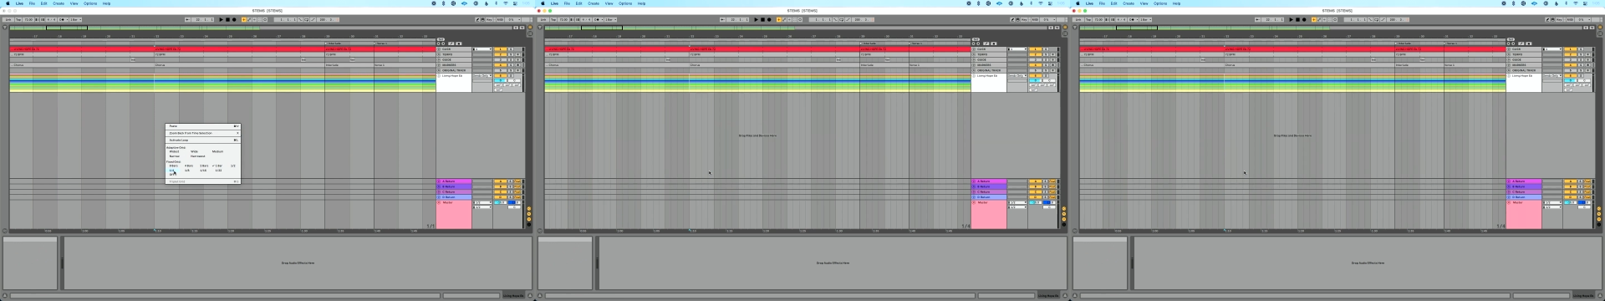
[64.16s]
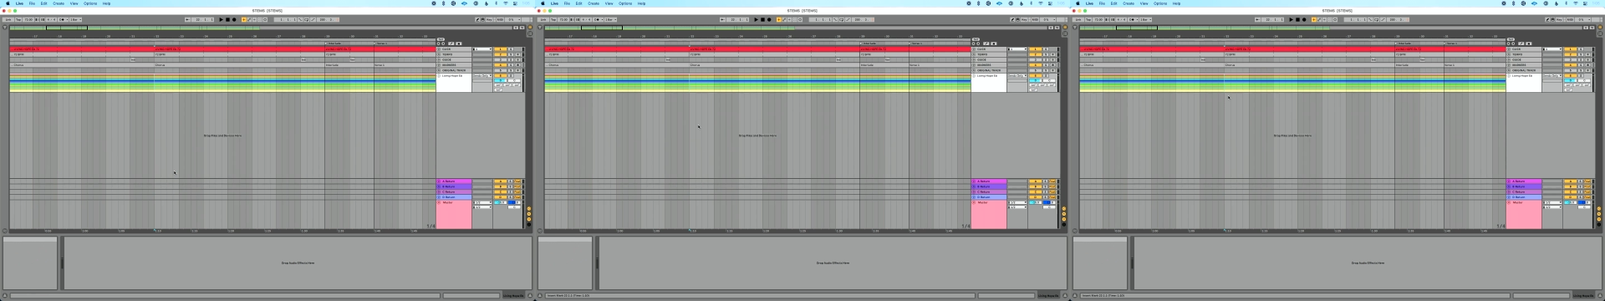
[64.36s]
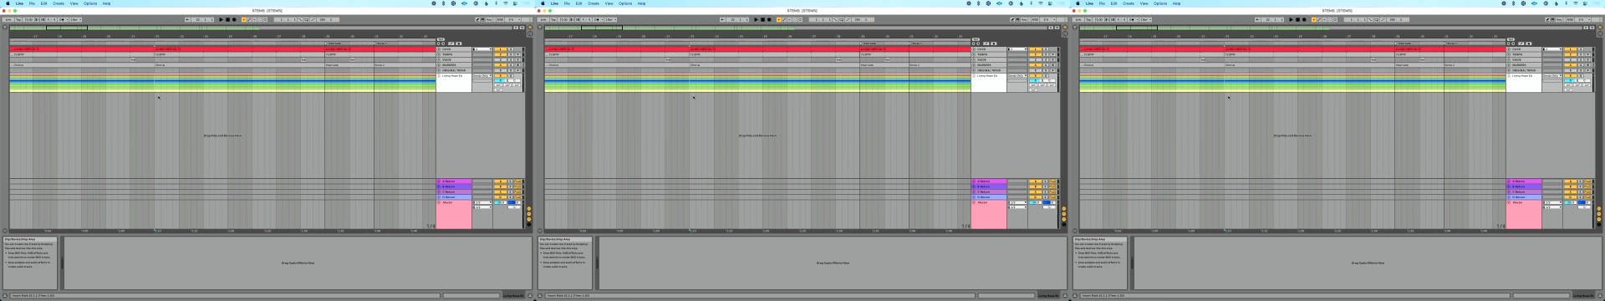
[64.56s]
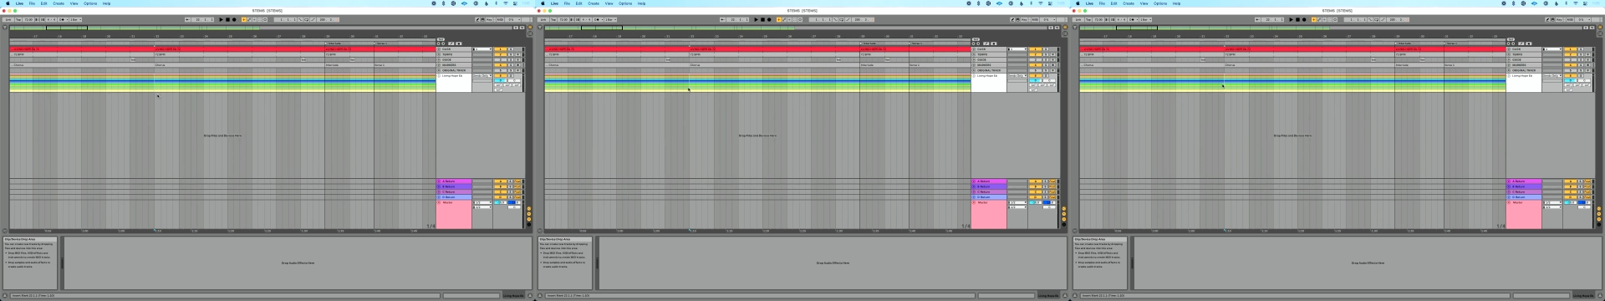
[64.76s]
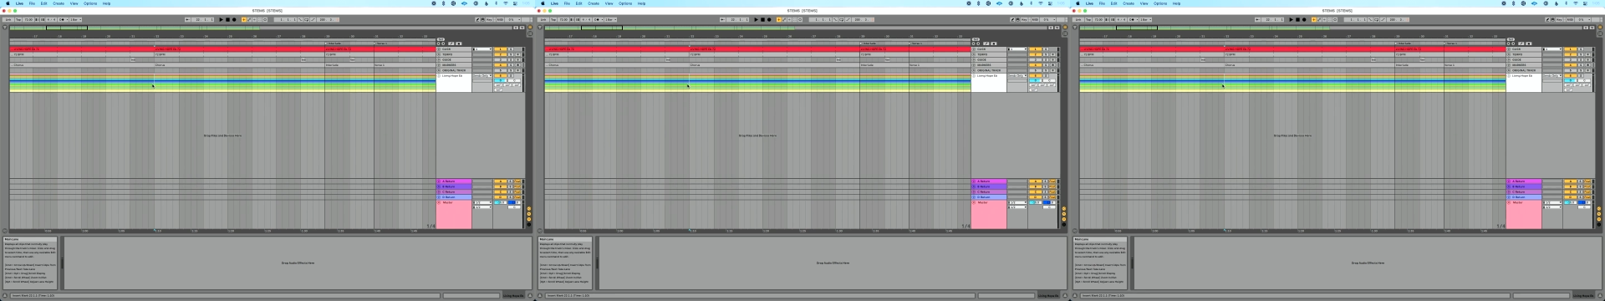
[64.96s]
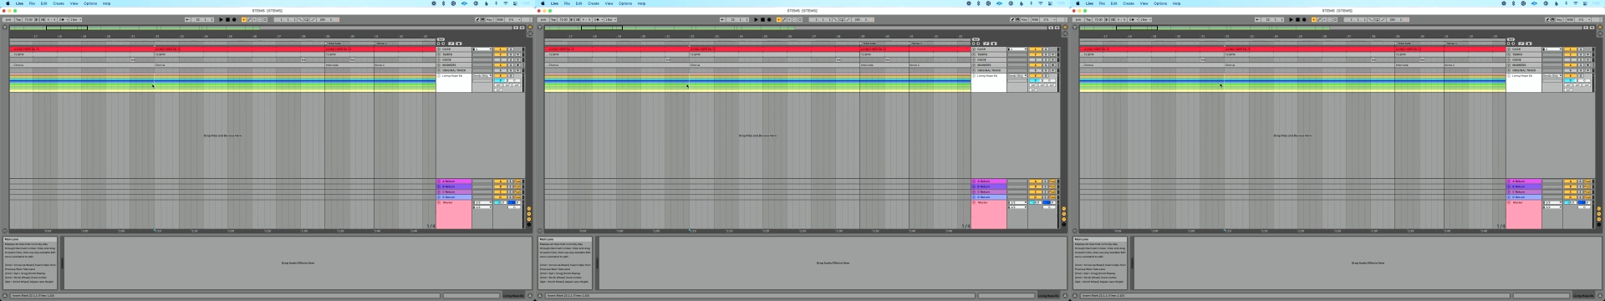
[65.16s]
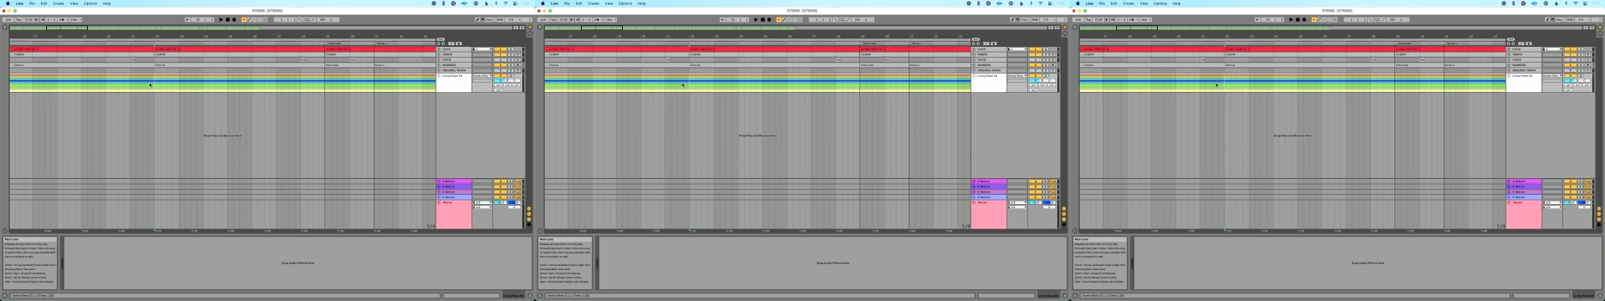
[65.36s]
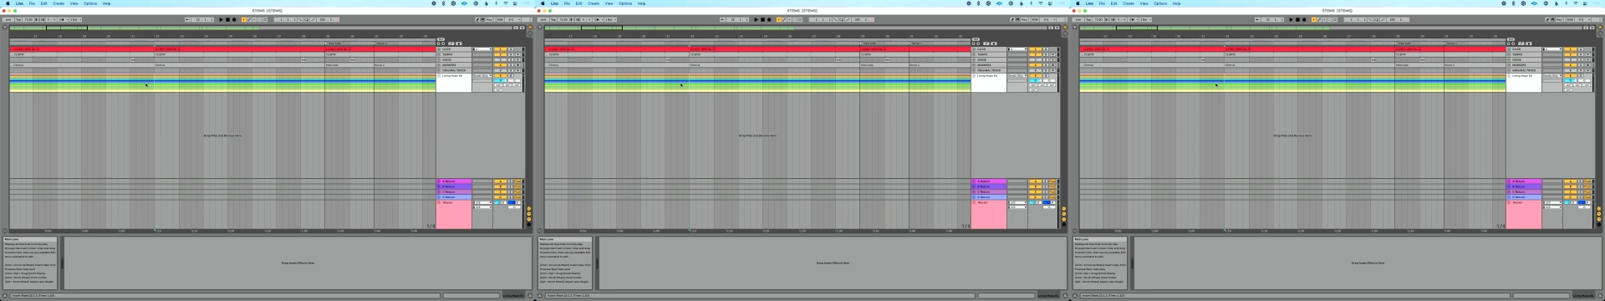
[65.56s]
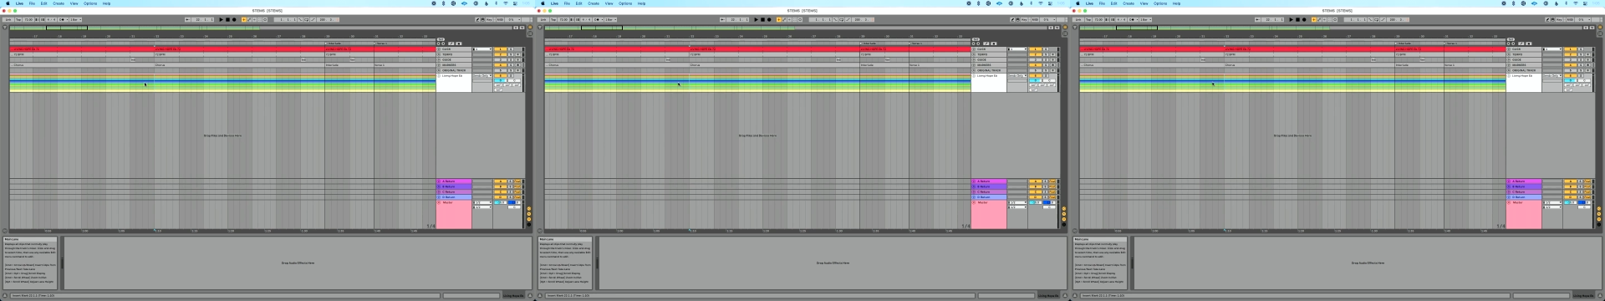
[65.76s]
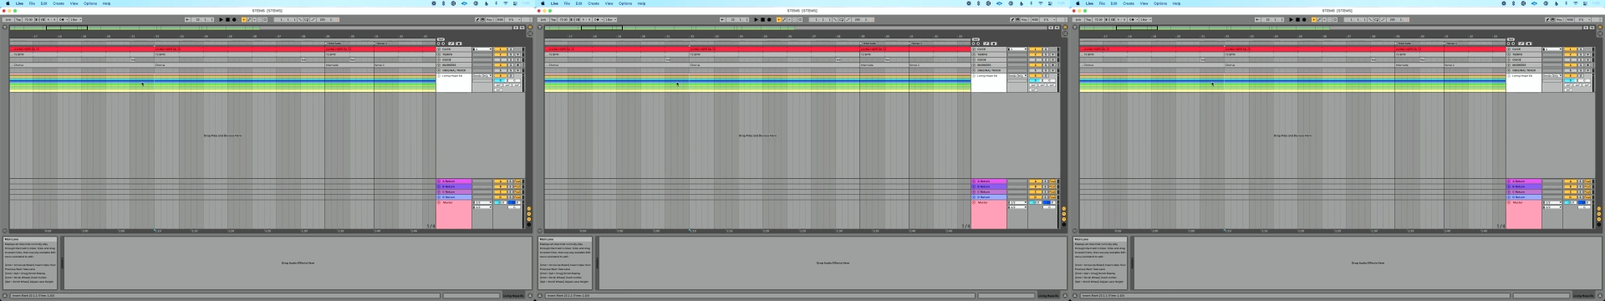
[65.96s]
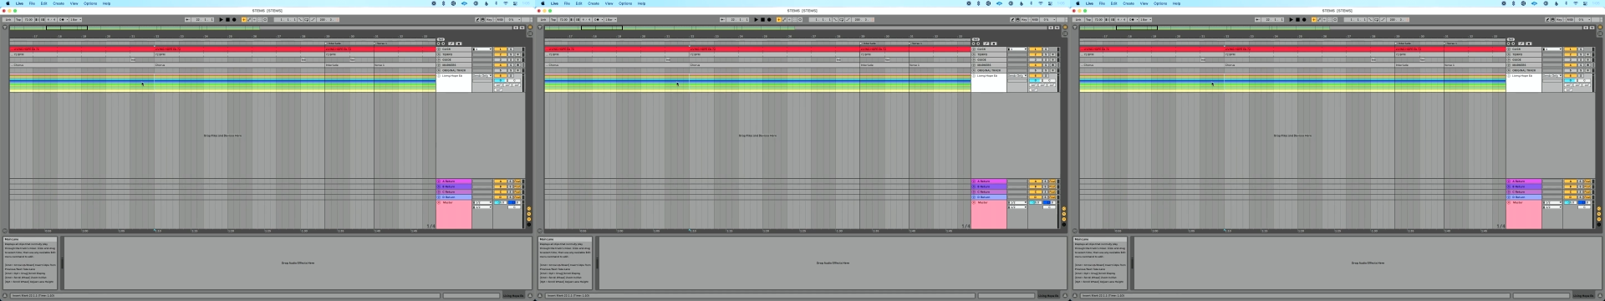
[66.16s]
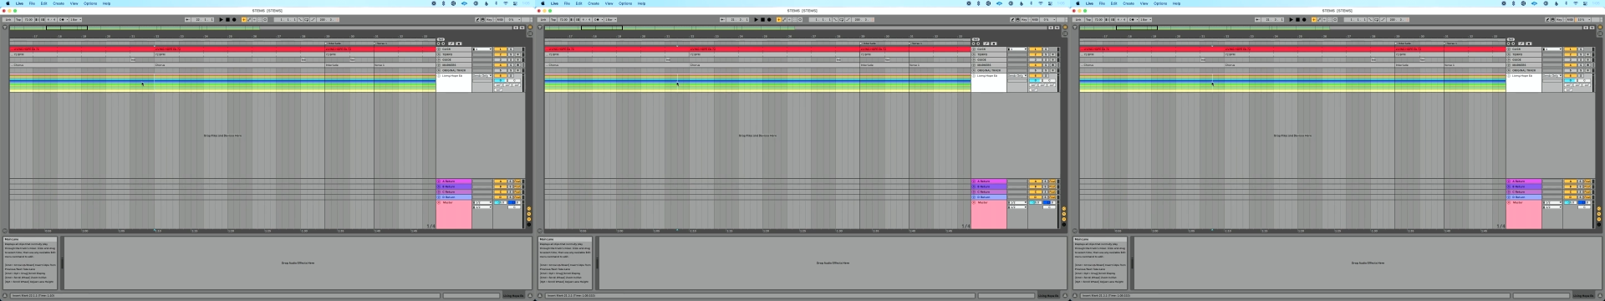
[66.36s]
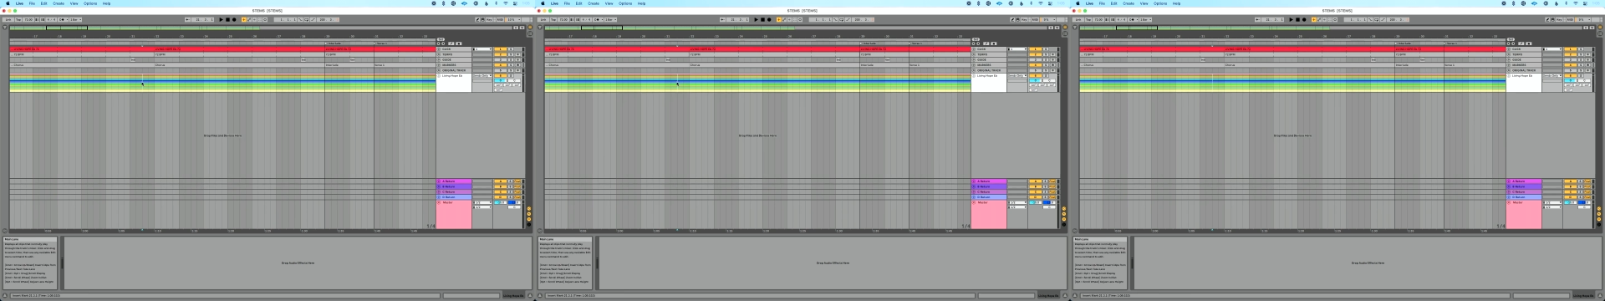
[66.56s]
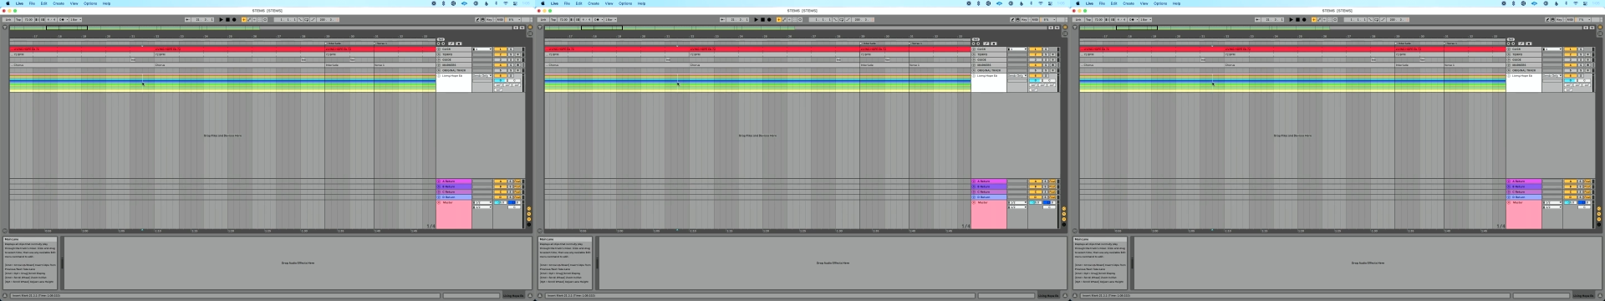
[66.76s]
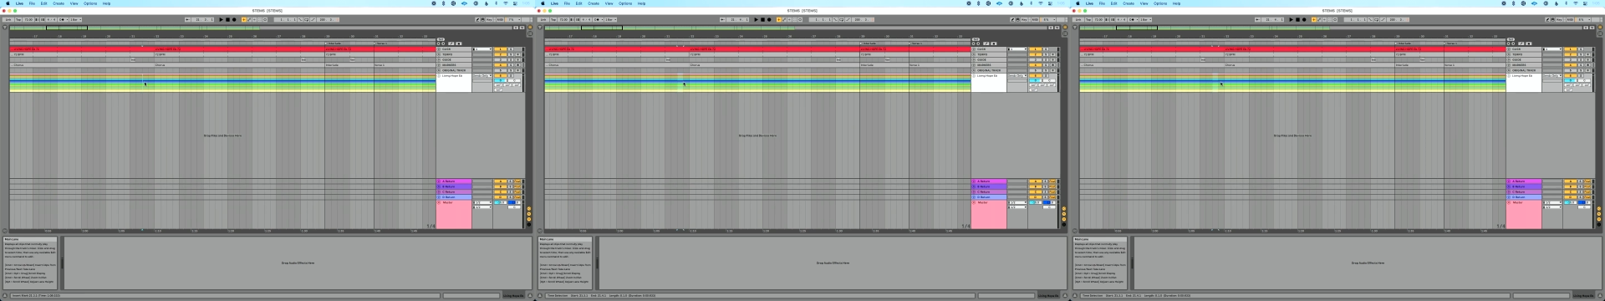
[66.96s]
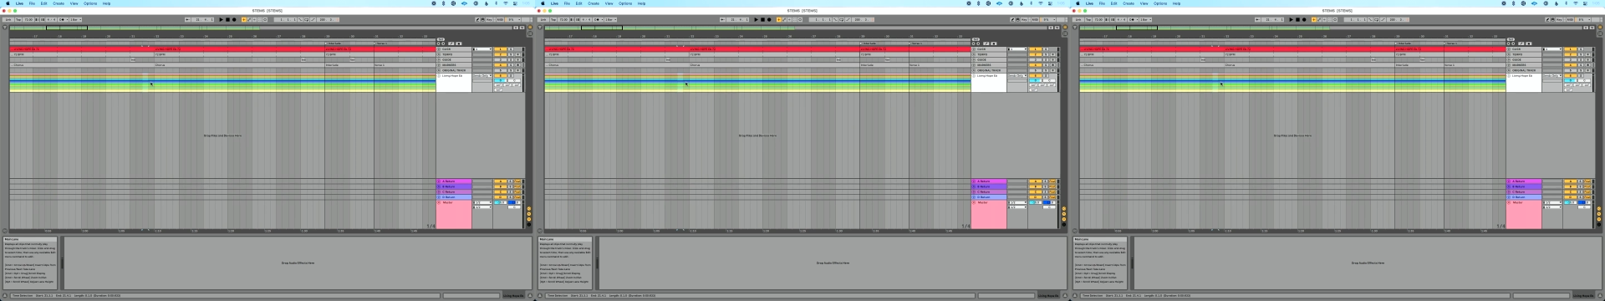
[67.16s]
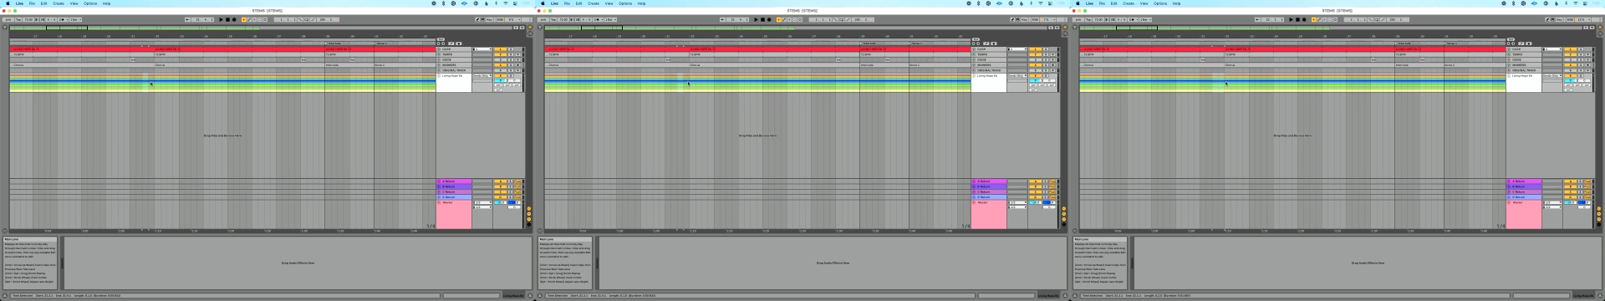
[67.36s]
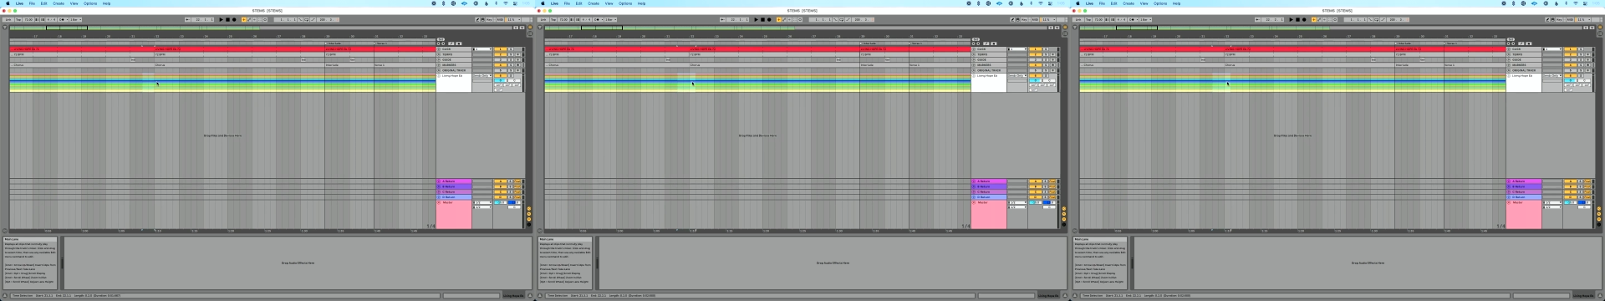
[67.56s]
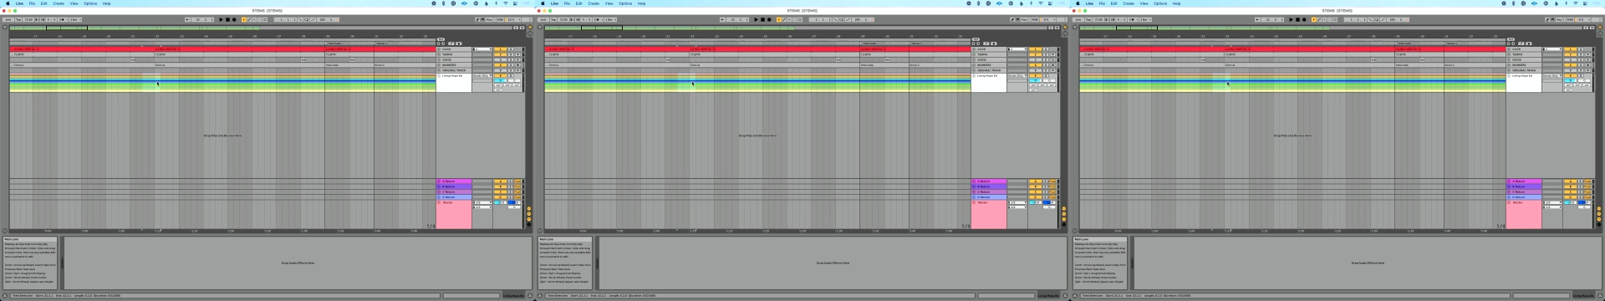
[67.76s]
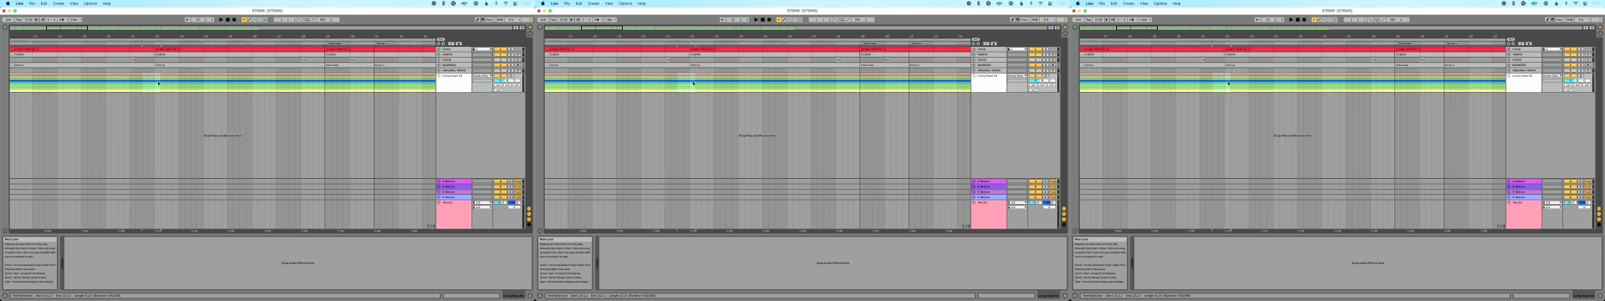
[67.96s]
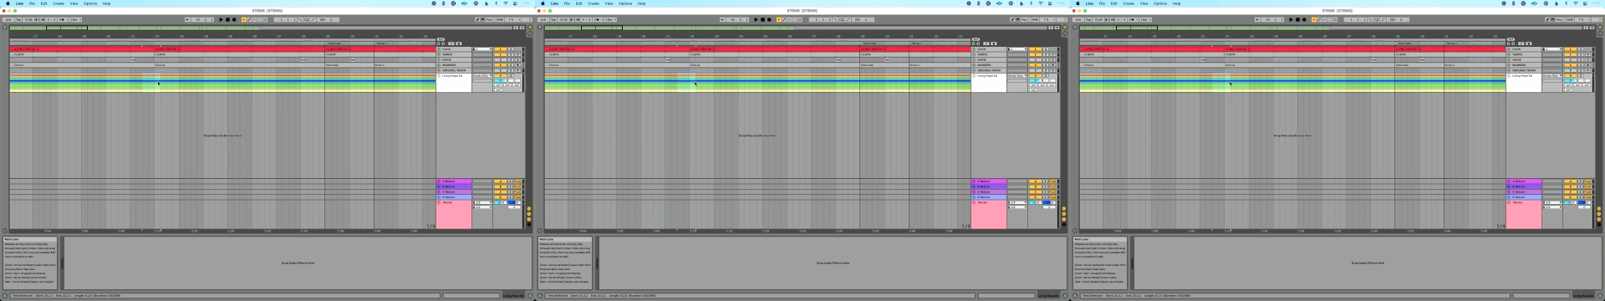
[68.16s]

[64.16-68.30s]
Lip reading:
(no speaker visible)